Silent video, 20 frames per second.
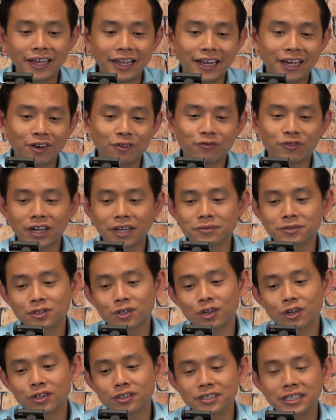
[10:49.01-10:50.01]
and out of 5
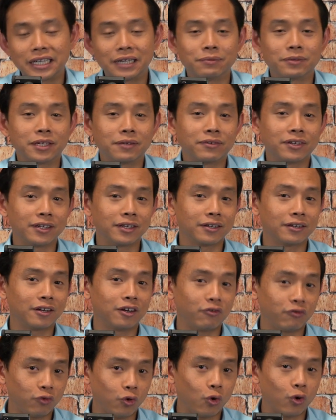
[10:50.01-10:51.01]
stars, I'm giving it
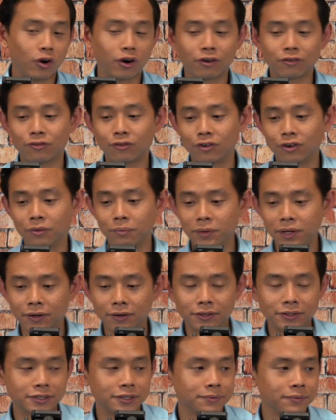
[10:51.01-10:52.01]
a 4 for
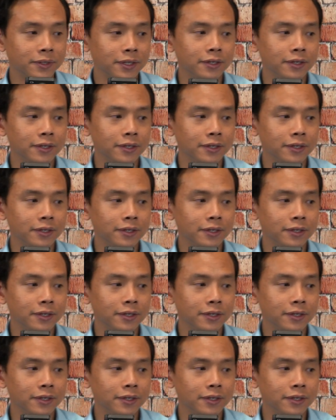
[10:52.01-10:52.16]
appearance.